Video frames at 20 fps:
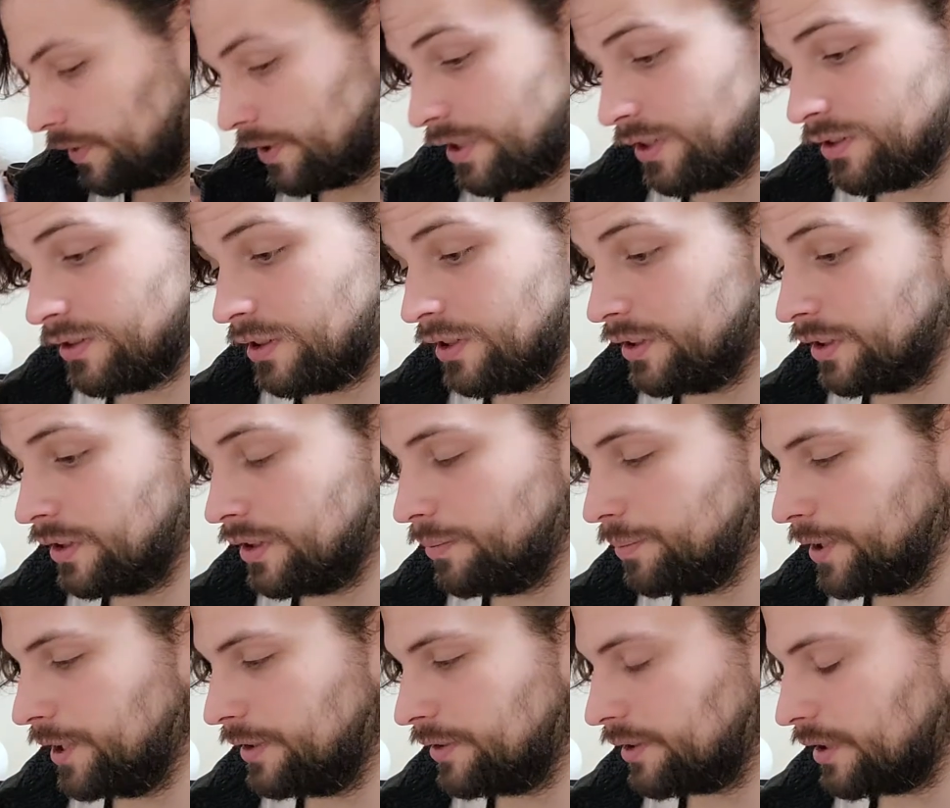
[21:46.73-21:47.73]
Certain
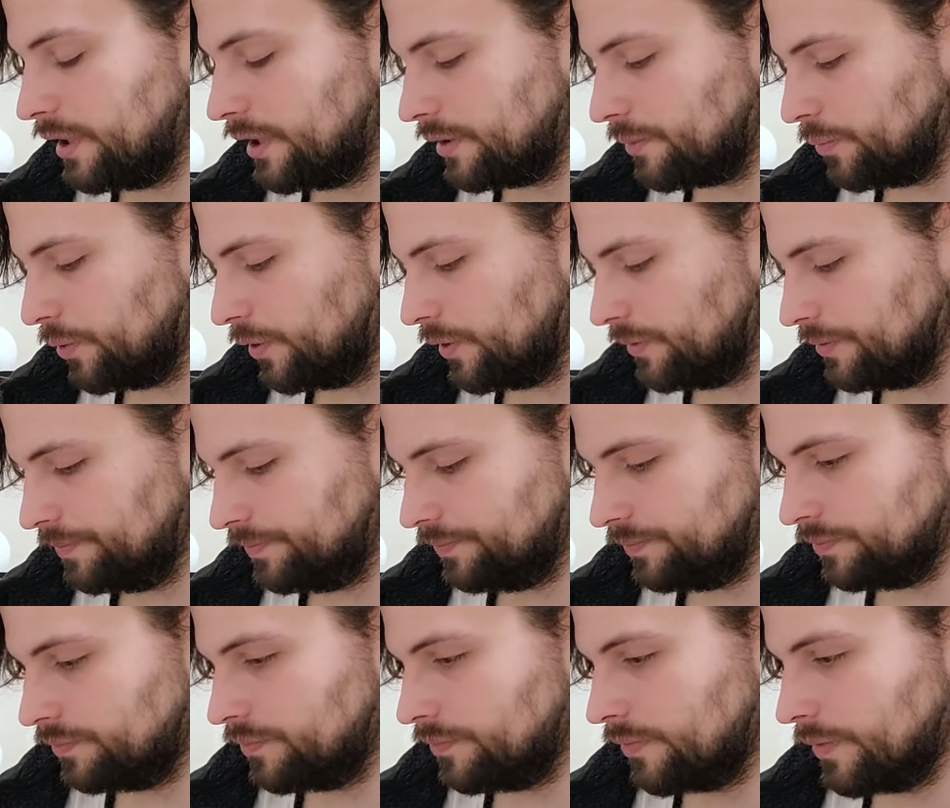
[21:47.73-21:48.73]
companies cost more.
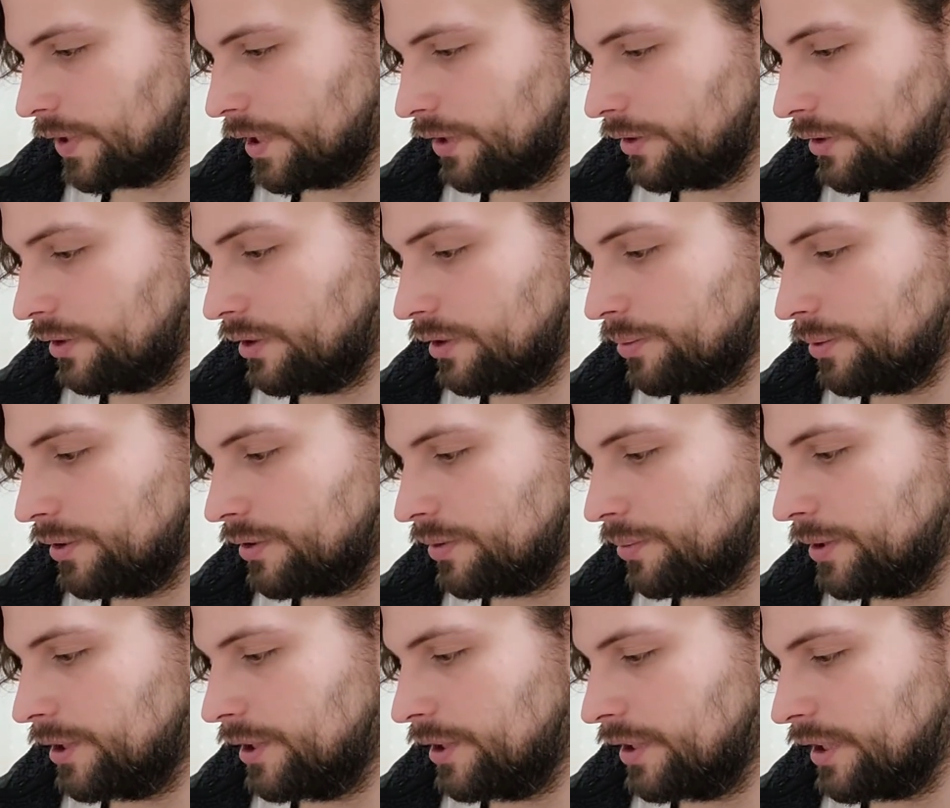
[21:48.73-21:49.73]
So it's supposed to
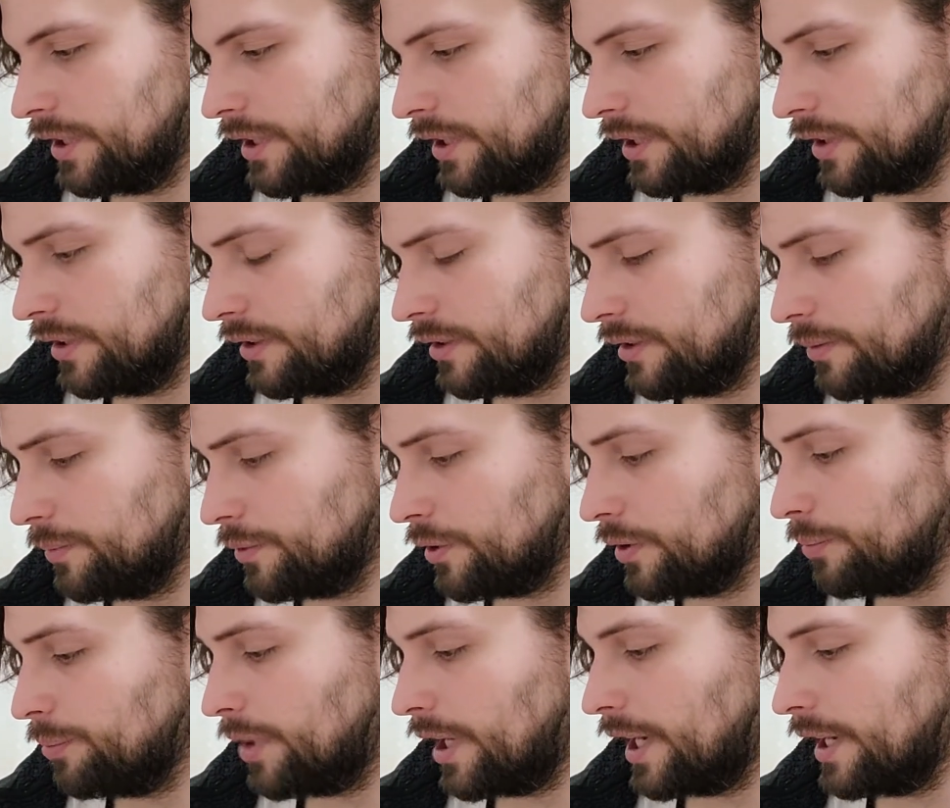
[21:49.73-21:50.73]
be some sort
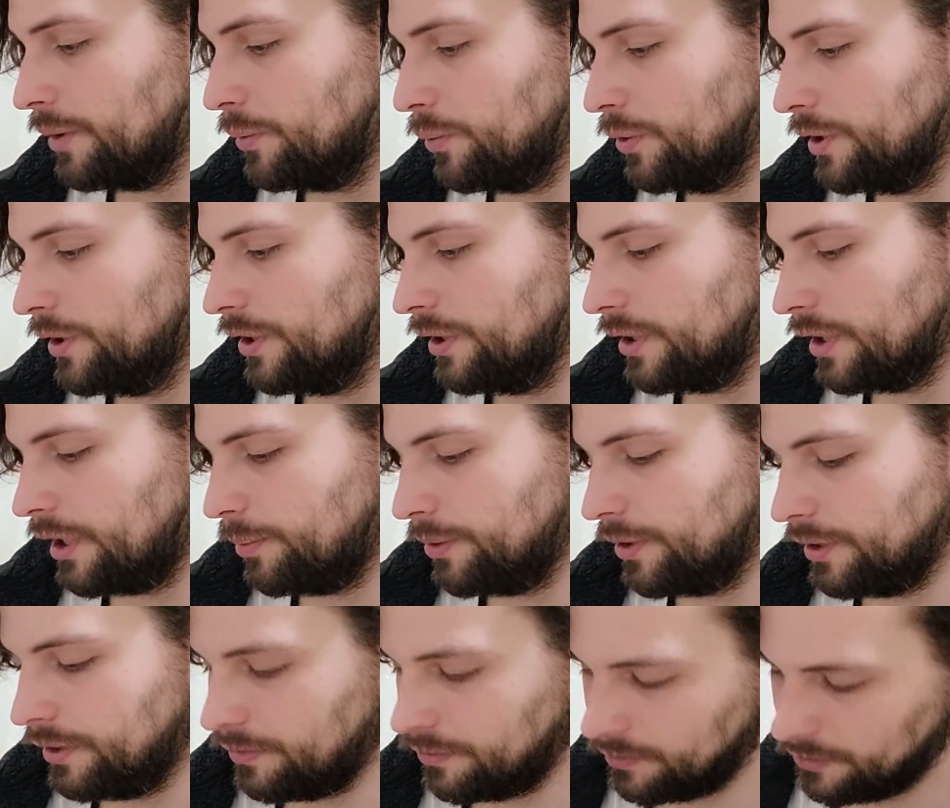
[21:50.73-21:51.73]
of pine wood, I
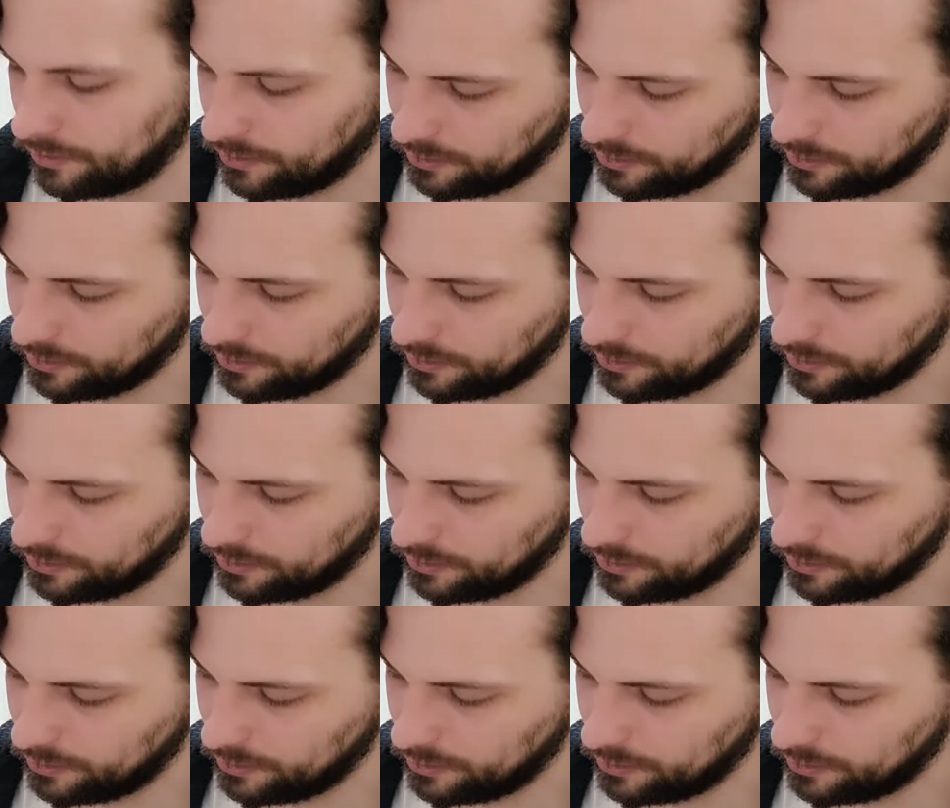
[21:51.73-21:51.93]
believe.